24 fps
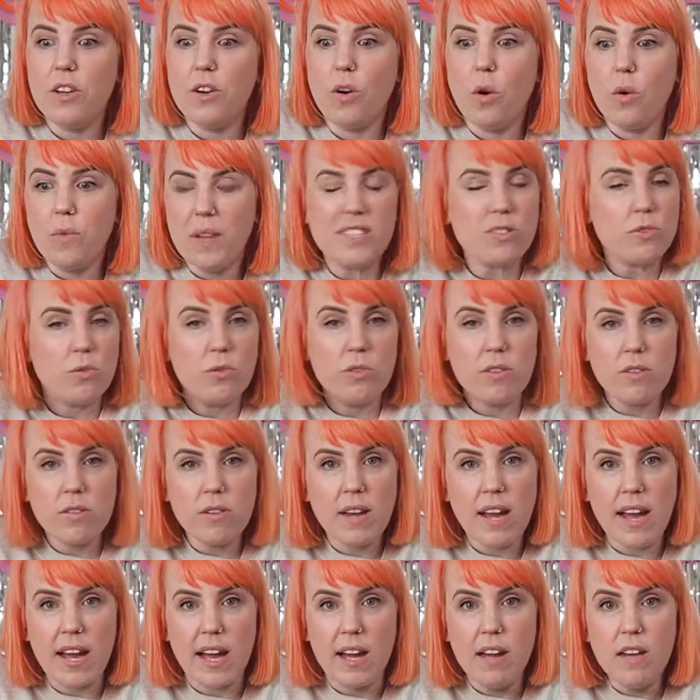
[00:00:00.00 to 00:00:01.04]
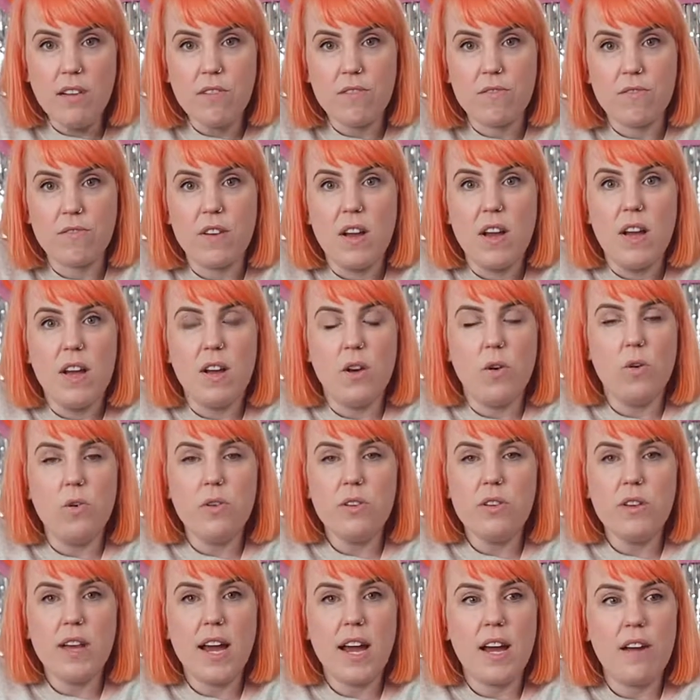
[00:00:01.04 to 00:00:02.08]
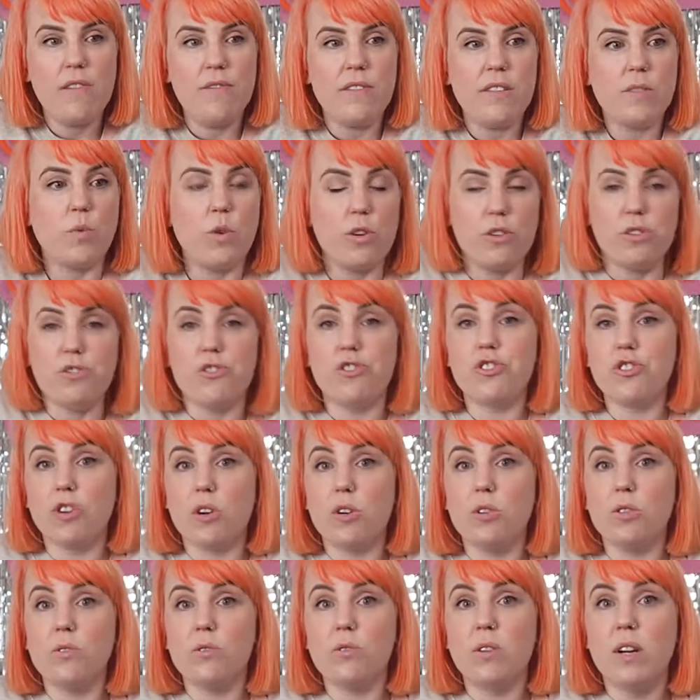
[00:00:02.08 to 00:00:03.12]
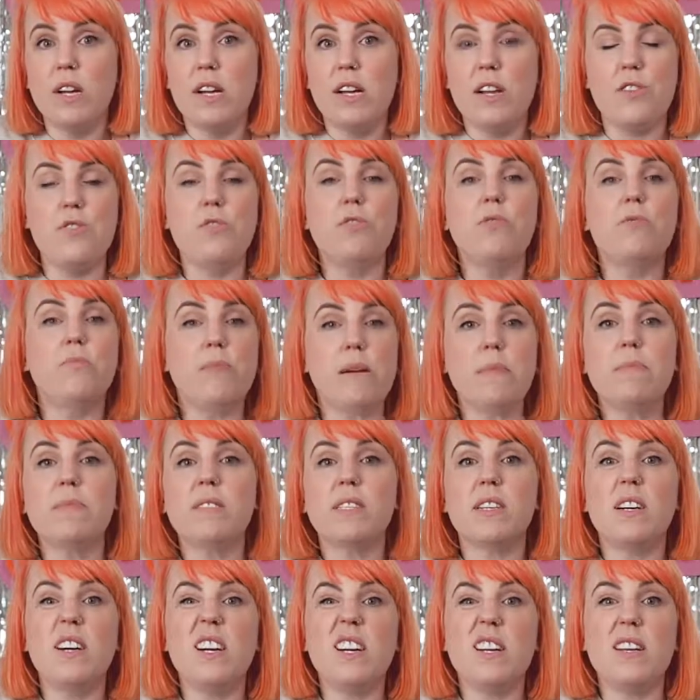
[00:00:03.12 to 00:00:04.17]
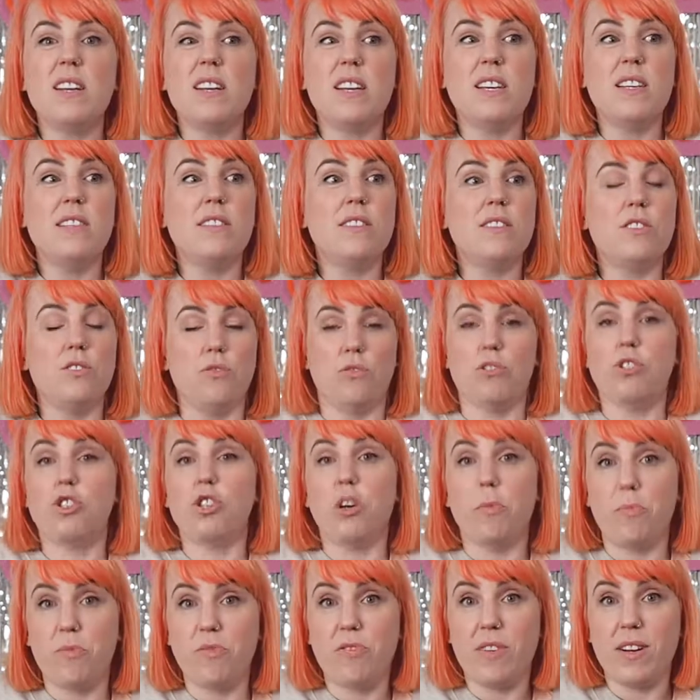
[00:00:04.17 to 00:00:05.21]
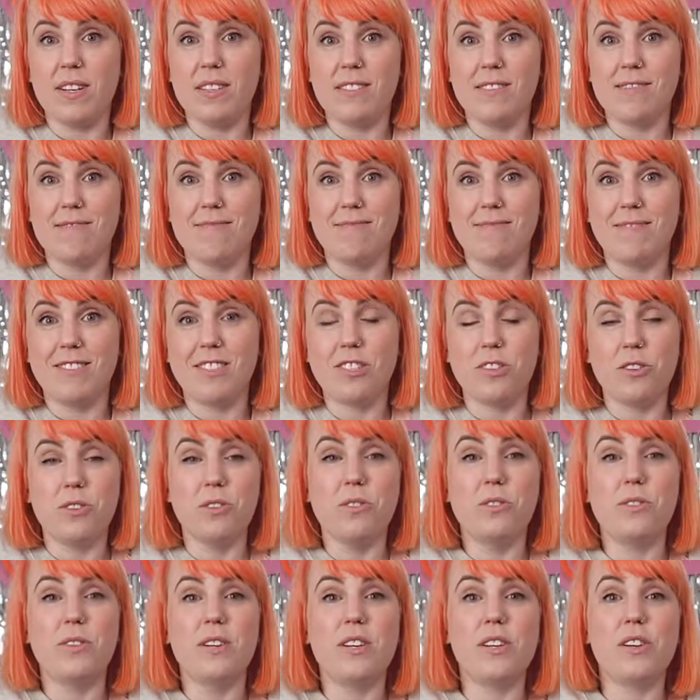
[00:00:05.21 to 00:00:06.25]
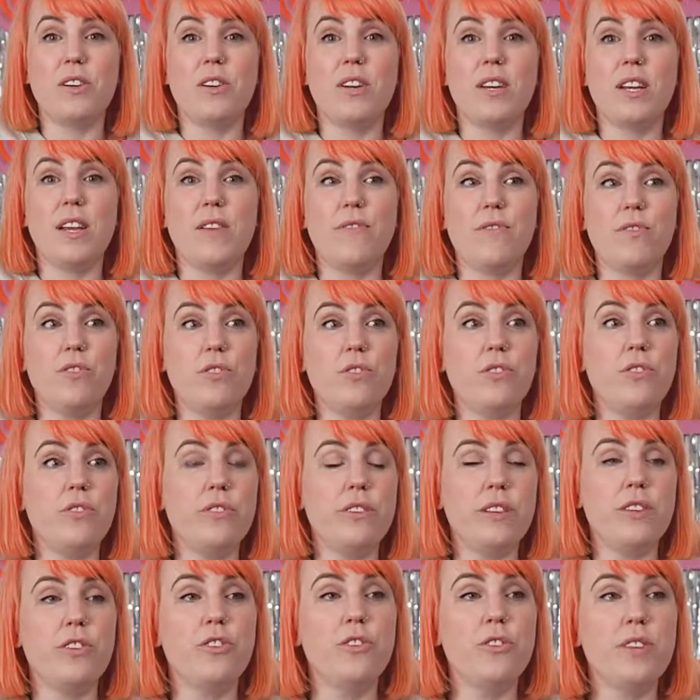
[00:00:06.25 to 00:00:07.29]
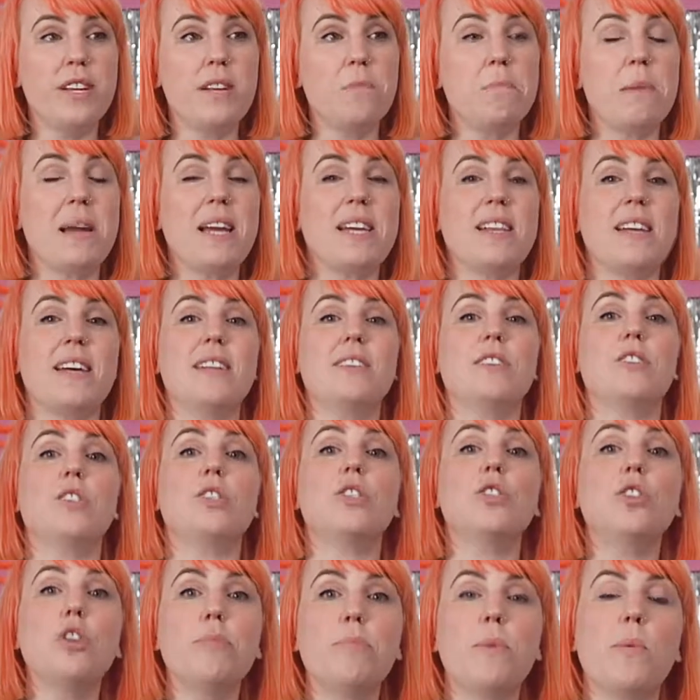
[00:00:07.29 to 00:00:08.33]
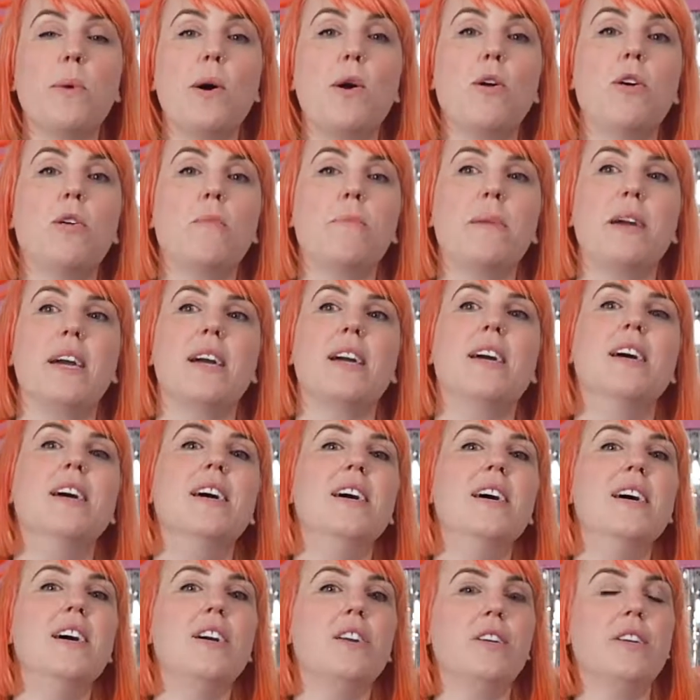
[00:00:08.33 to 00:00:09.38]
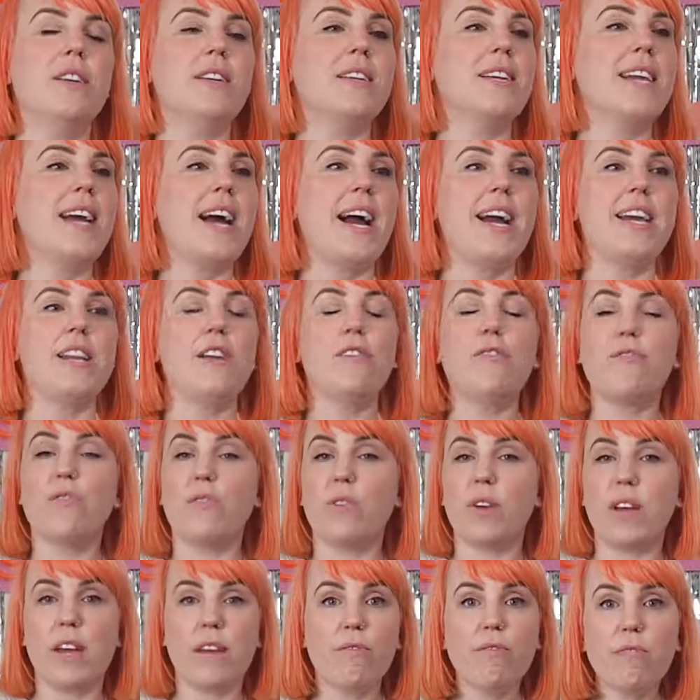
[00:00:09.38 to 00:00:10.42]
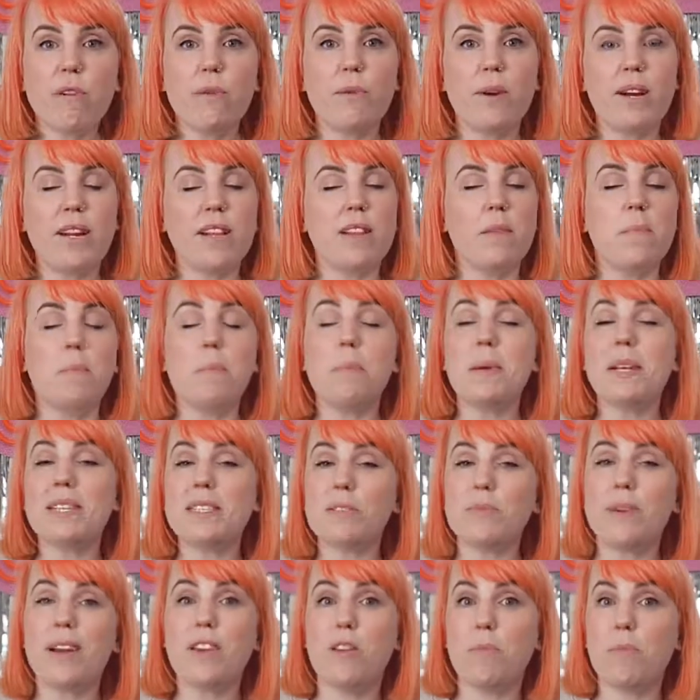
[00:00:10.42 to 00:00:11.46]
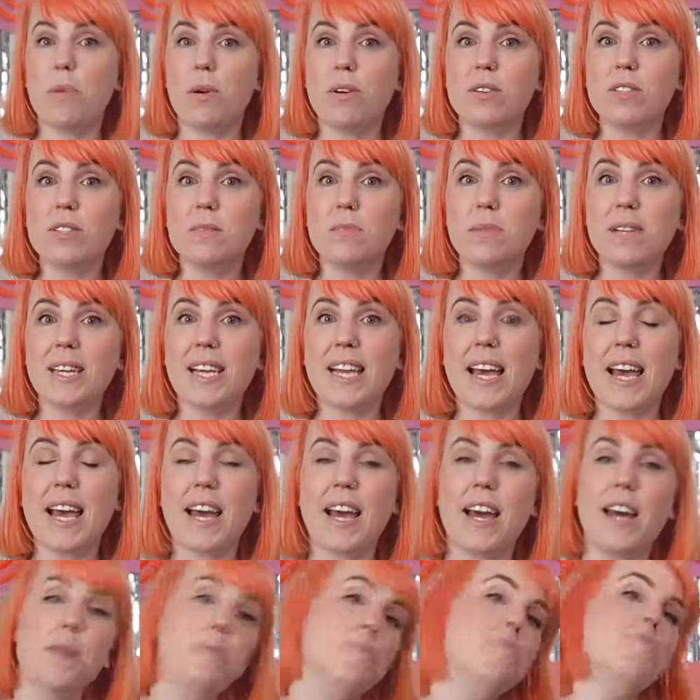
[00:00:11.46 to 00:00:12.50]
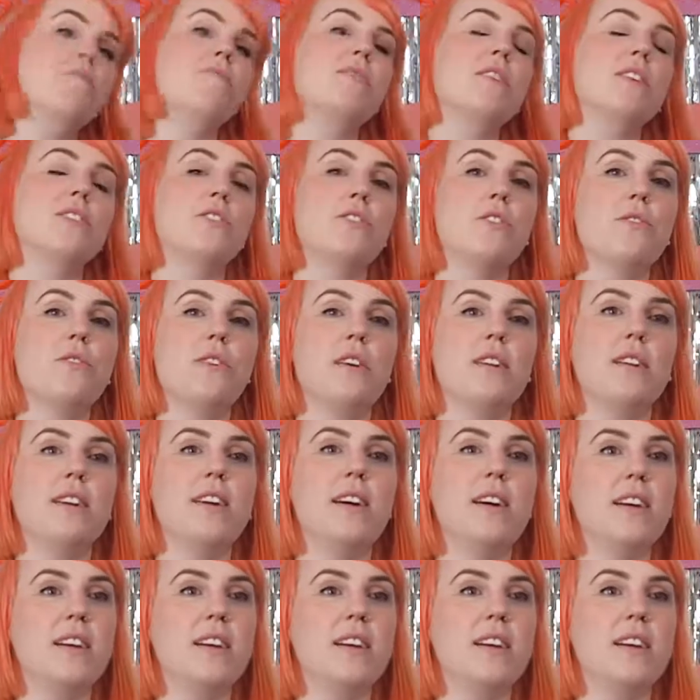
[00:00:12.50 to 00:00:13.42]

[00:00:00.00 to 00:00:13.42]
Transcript: that's all you have. All you have is what you show. Your website is your shop front. So if you need to make that super welcoming, you need to cater for everyone in the best way you possibly can, so that,